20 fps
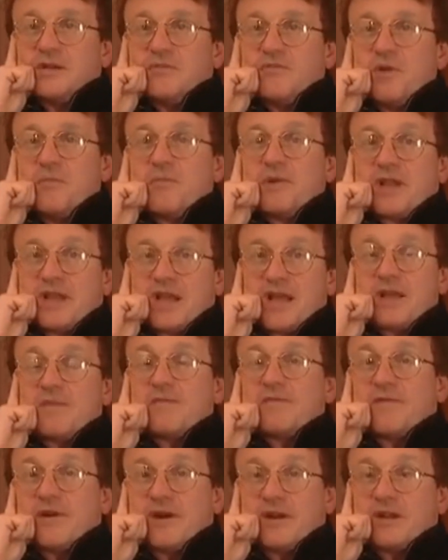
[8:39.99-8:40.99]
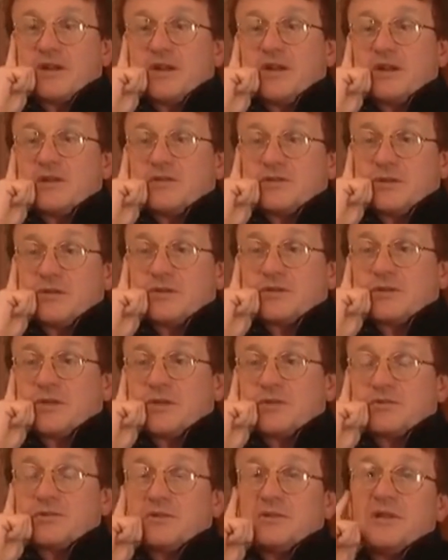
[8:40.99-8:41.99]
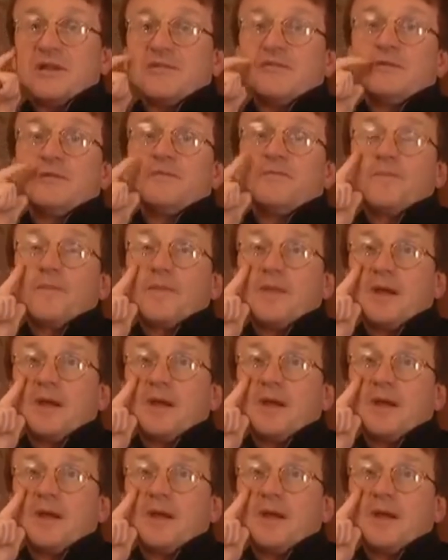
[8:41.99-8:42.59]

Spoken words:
we became very close on a social level.